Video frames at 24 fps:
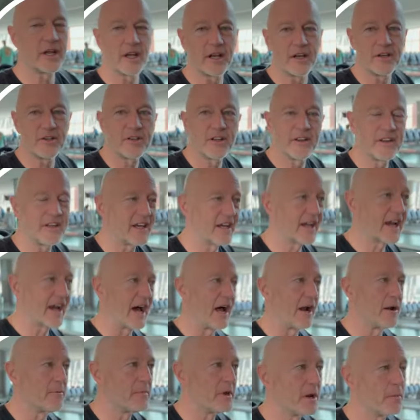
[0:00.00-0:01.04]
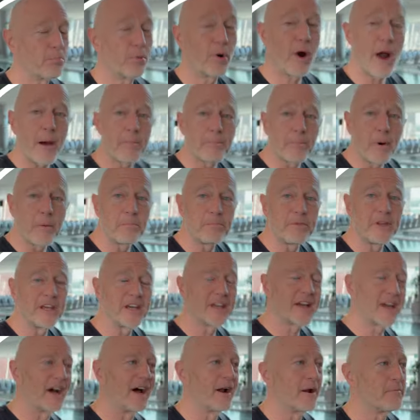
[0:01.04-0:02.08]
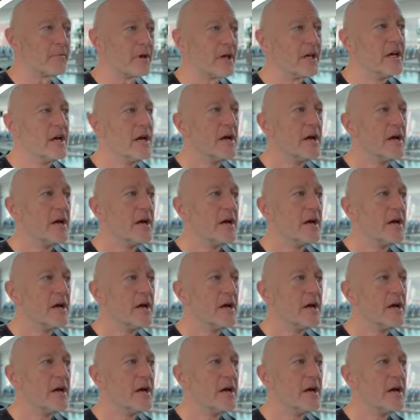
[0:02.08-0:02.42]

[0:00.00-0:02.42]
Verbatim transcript: into the economy to prop up the economy